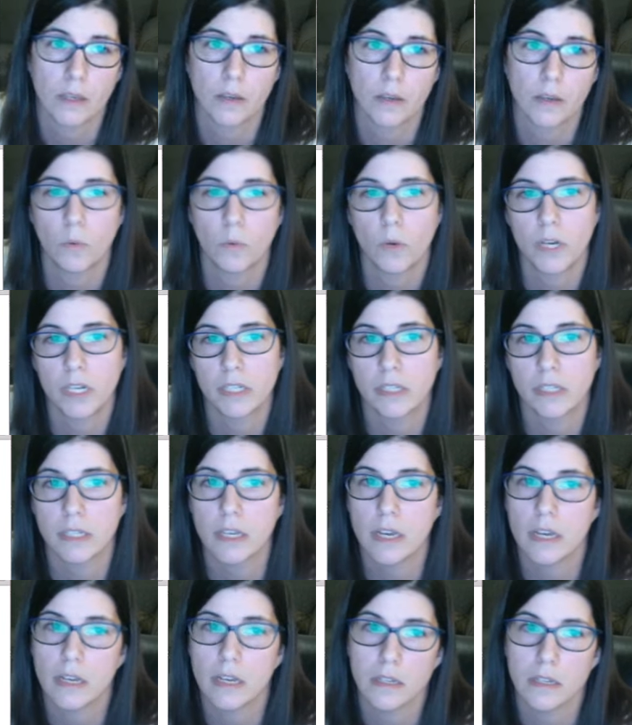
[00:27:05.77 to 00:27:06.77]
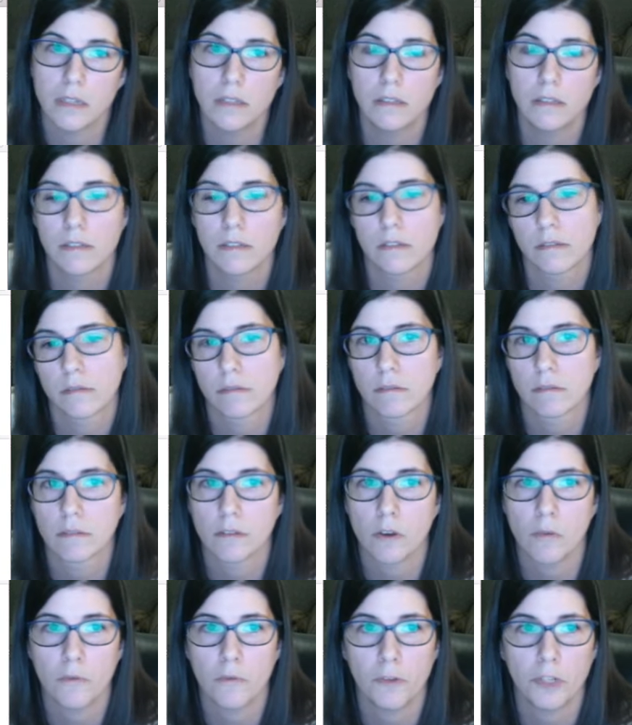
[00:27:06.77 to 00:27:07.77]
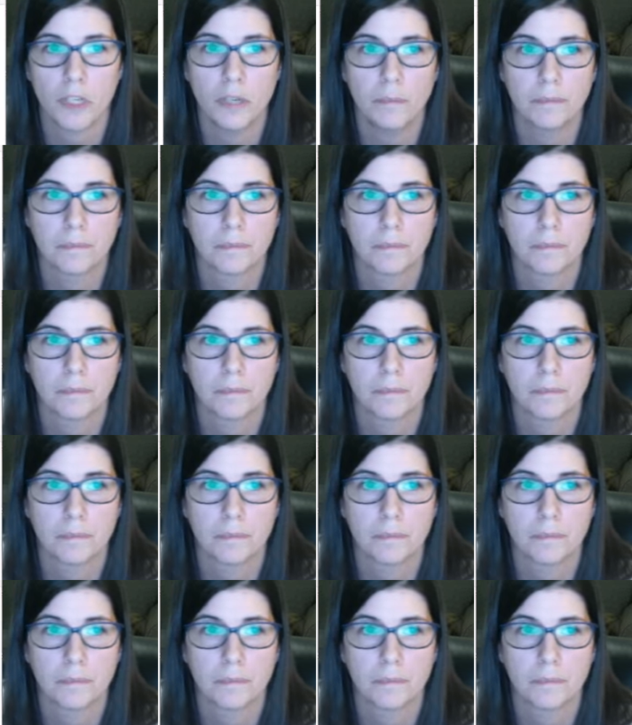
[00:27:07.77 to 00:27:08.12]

what it does, hopefully,